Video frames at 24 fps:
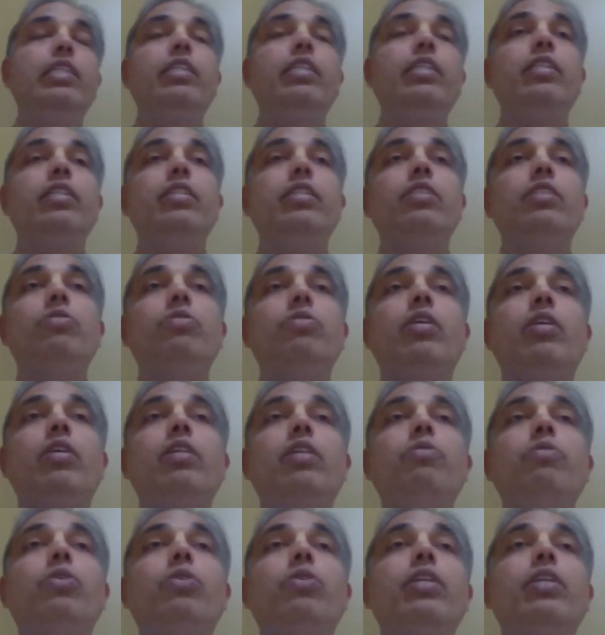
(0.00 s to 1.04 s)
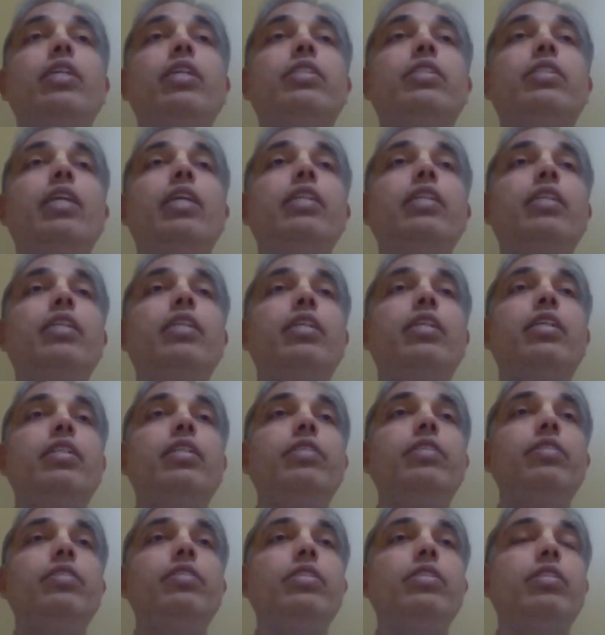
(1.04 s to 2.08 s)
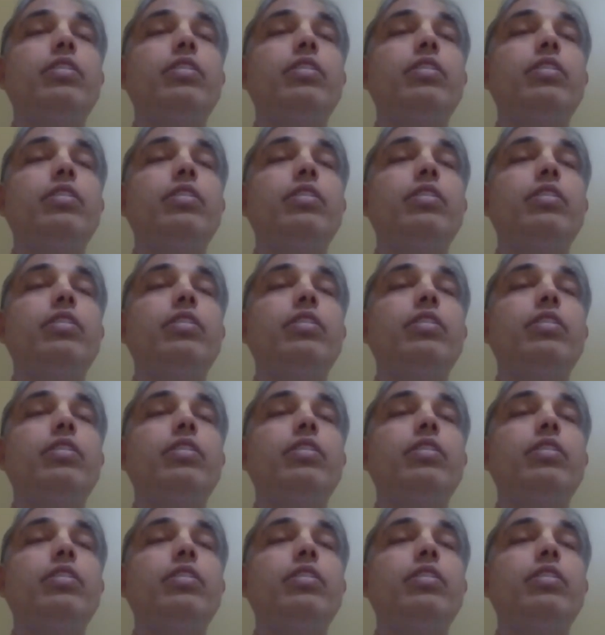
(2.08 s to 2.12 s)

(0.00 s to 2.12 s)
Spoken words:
and this is what devotee has done that.